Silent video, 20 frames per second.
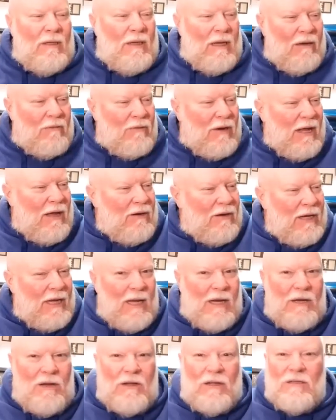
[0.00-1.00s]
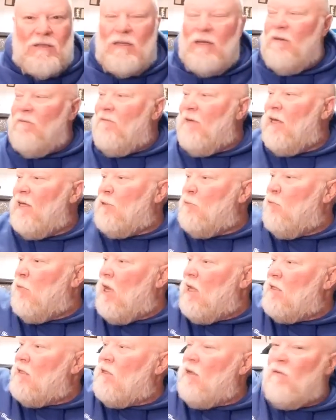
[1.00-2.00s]
Every now and again, you can see a fish
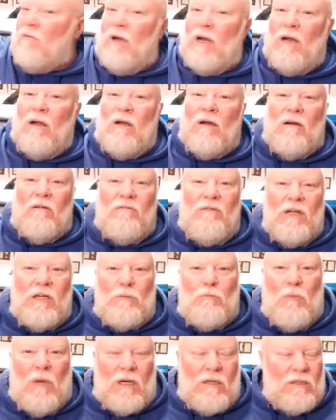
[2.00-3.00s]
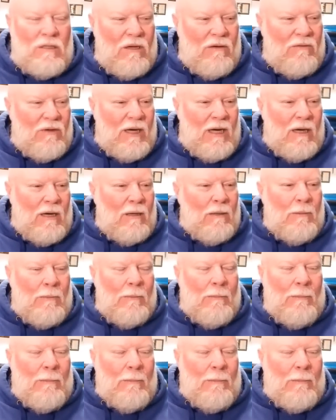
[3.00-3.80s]
bust over here and a fish bust over there.